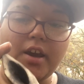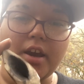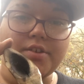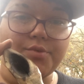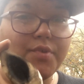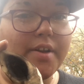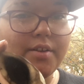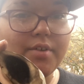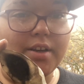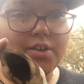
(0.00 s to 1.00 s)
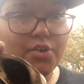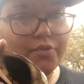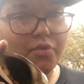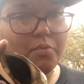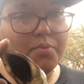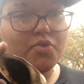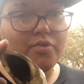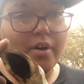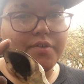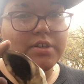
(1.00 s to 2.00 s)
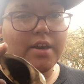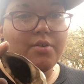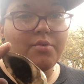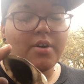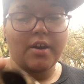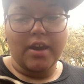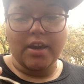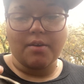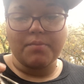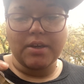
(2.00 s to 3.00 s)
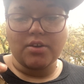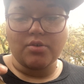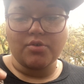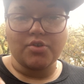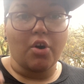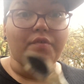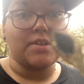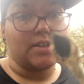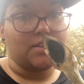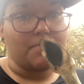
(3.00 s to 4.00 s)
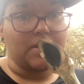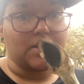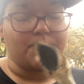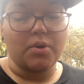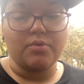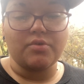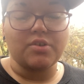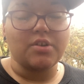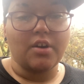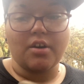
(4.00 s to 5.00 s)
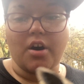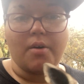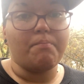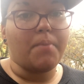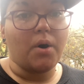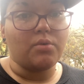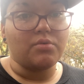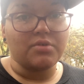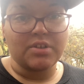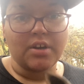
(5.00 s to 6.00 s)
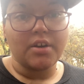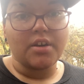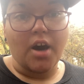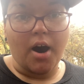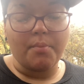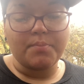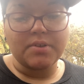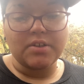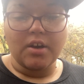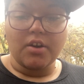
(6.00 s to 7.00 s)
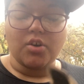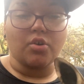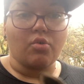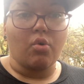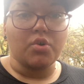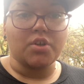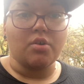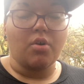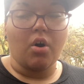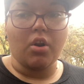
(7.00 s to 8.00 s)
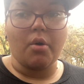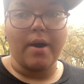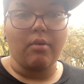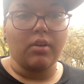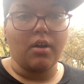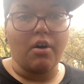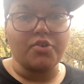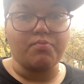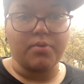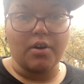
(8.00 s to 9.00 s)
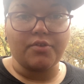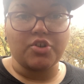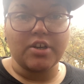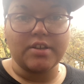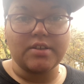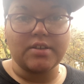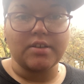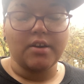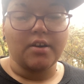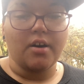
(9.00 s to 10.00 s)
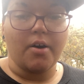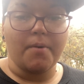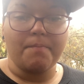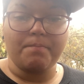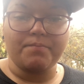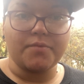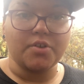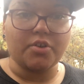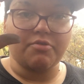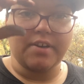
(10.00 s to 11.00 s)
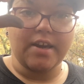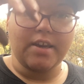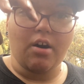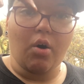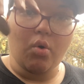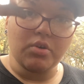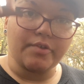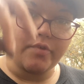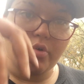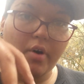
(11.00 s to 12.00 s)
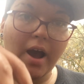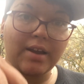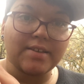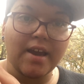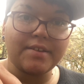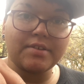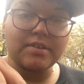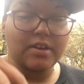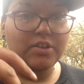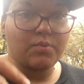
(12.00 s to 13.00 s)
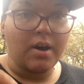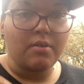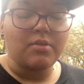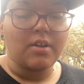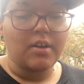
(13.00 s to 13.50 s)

is a really, really useful bushcraft skill. It can be used obviously to make spoons, bowls, cups. You can also hollow out large branches to create holes for axe heads as well.